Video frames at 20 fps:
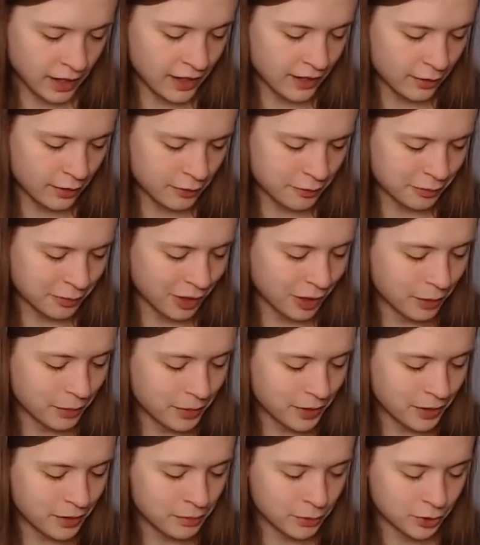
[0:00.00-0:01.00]
Yeah, there have
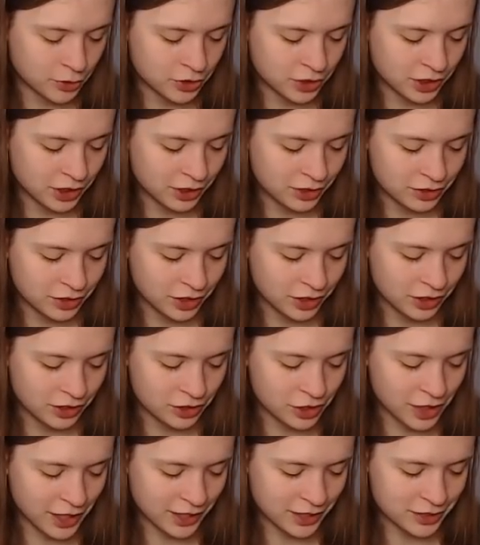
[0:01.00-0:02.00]
not been multicolored
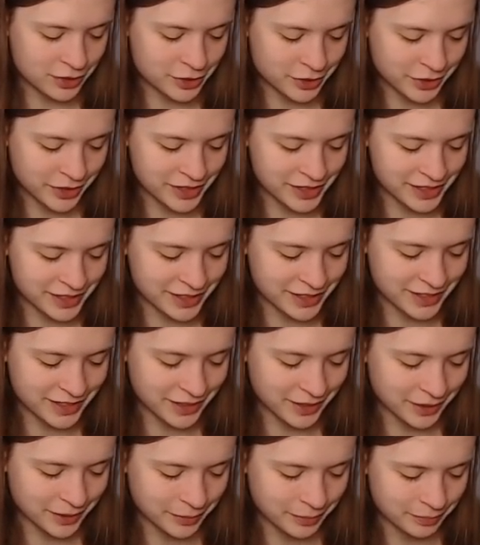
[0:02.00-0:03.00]
dragons really
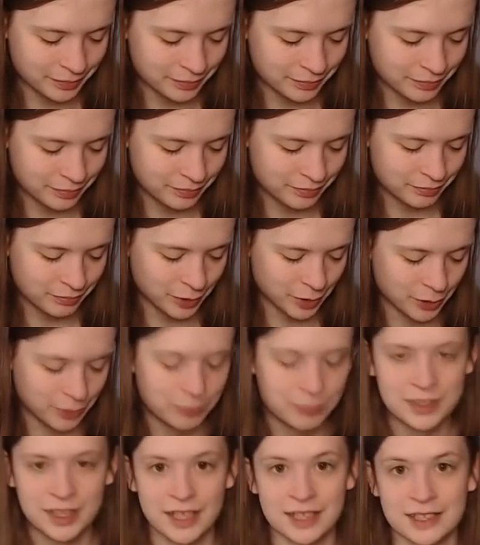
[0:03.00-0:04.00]
since,
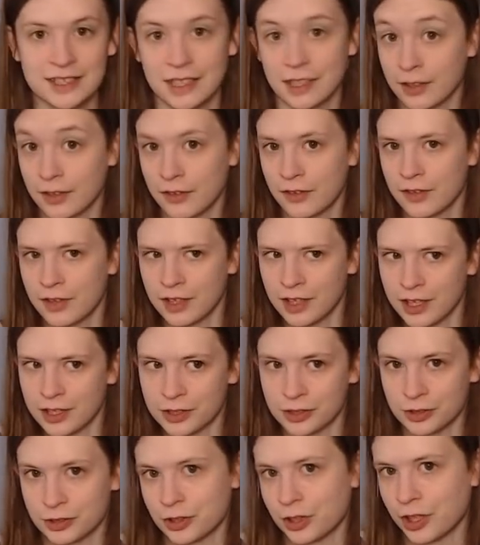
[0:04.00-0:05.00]
well, besides like the
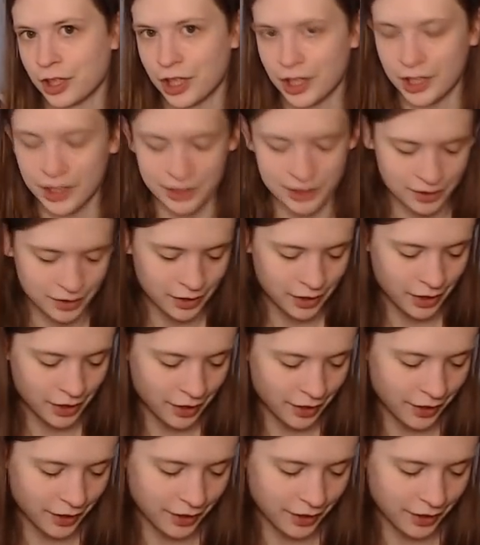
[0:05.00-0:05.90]
occasional Dargaz,